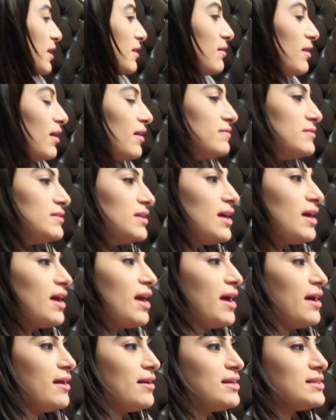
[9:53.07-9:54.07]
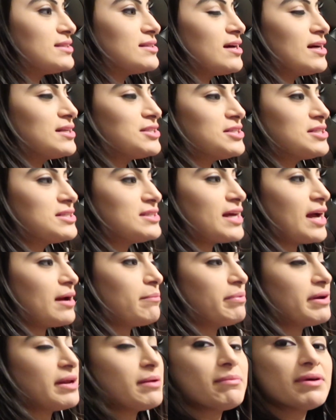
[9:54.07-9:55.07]
loved it and it's not just
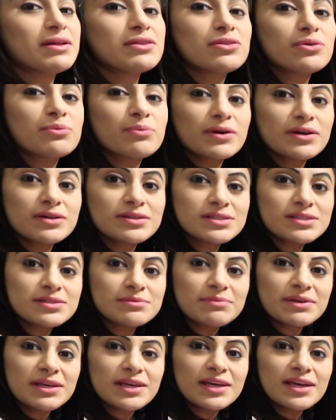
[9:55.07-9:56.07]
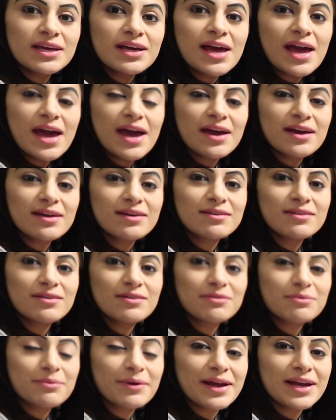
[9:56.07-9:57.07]
that but it meant the world to me
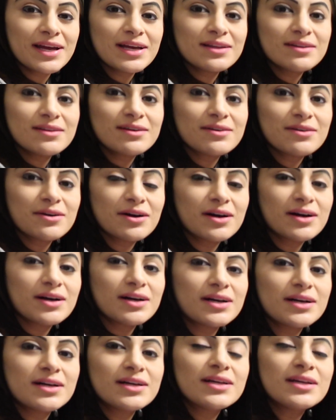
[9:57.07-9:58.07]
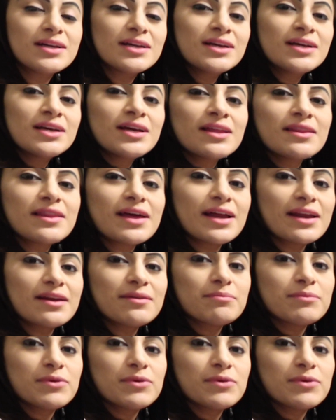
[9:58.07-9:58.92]
and ray uh, that